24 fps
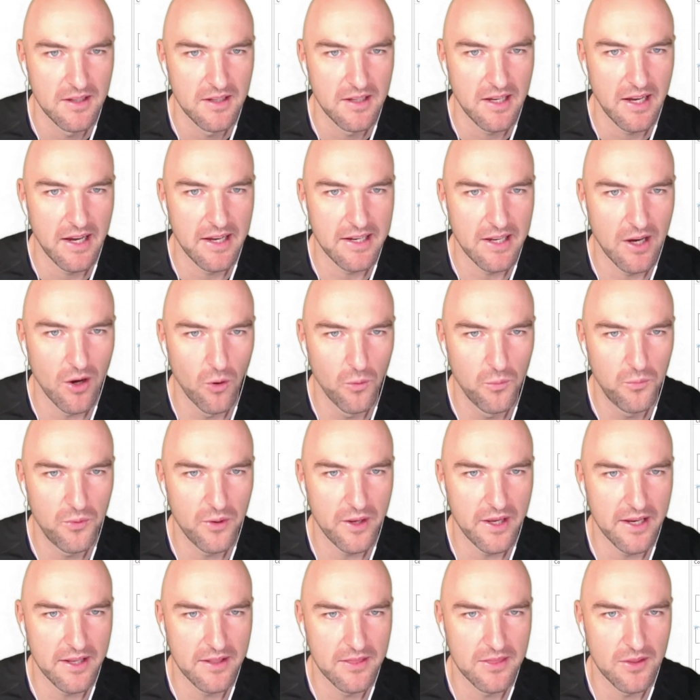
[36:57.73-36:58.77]
and hope we
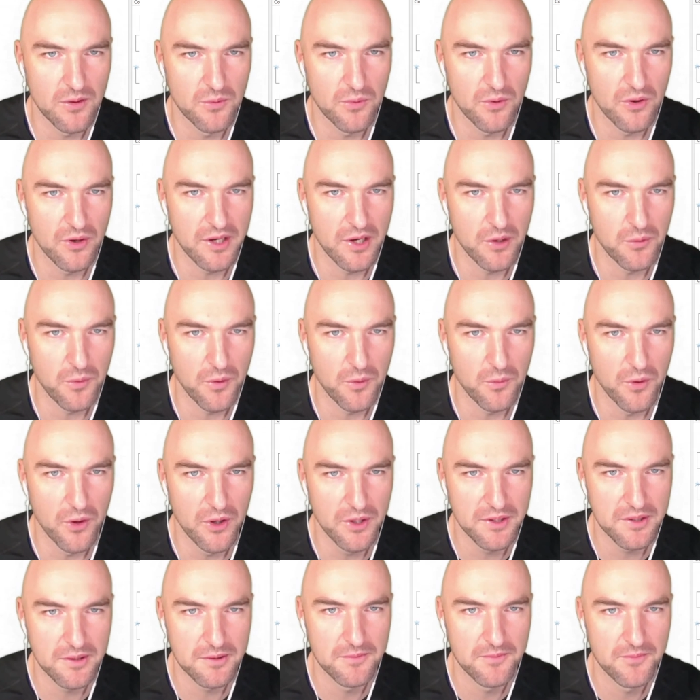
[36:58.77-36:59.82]
hit the one that we want.